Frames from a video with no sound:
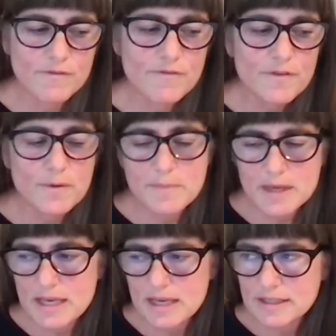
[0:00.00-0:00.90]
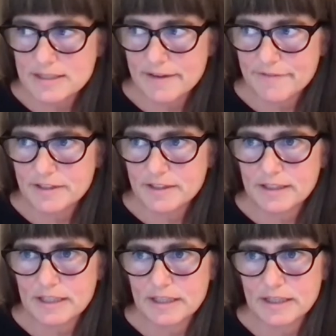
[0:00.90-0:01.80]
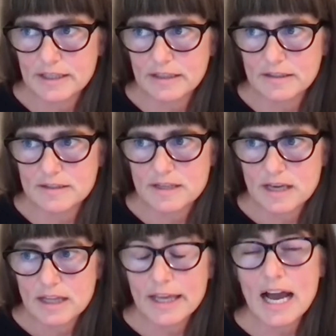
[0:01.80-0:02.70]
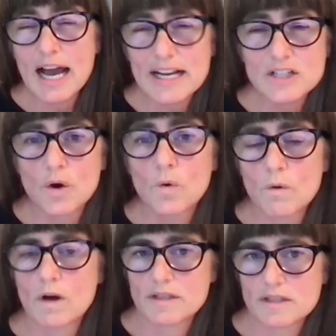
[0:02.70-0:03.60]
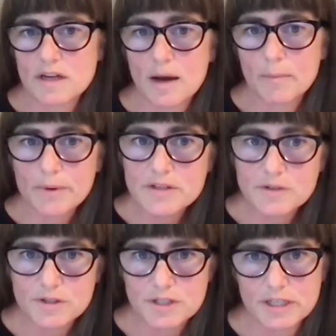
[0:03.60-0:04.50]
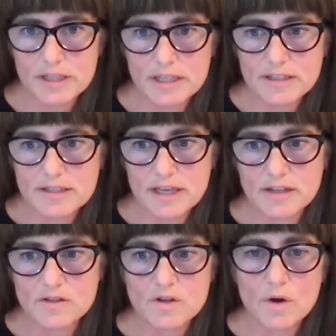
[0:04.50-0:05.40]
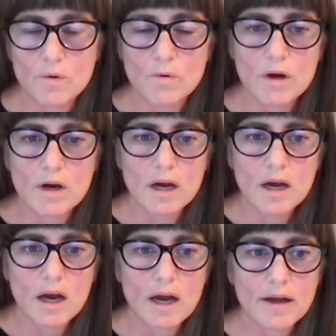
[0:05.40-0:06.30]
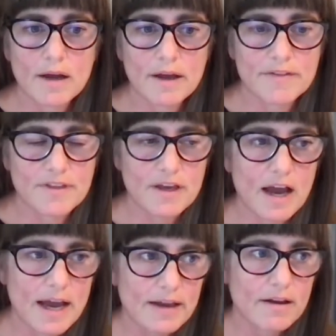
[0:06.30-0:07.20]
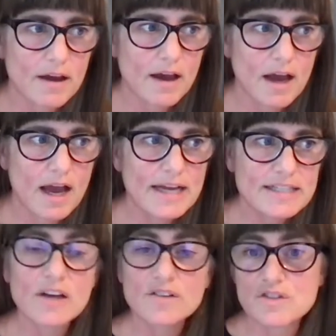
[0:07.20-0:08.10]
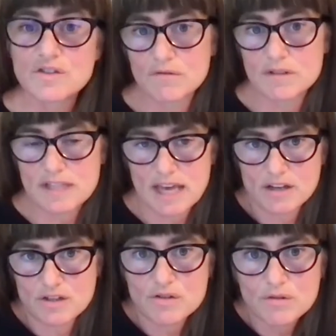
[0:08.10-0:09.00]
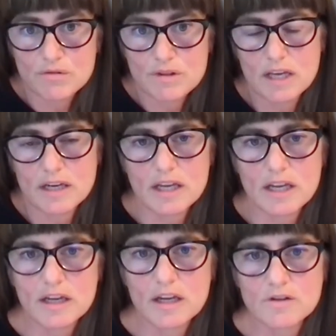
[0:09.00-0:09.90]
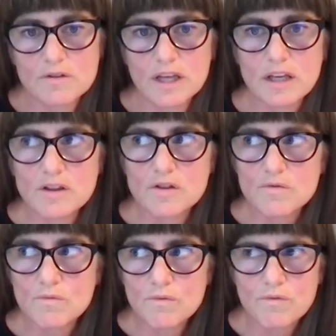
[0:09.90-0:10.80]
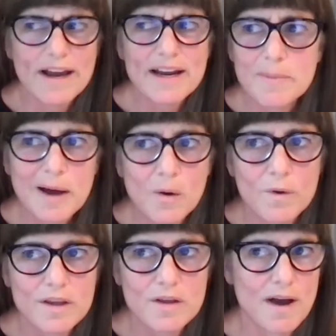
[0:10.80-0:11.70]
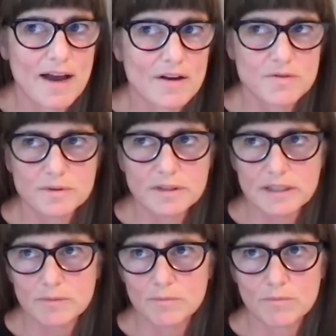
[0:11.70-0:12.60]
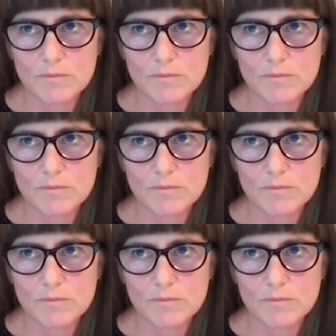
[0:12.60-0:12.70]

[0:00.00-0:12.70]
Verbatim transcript: for me, it definitely is like, I don't want to stop researching this. And so I, I think I, I tell students that too, that it, it like, write about what you actually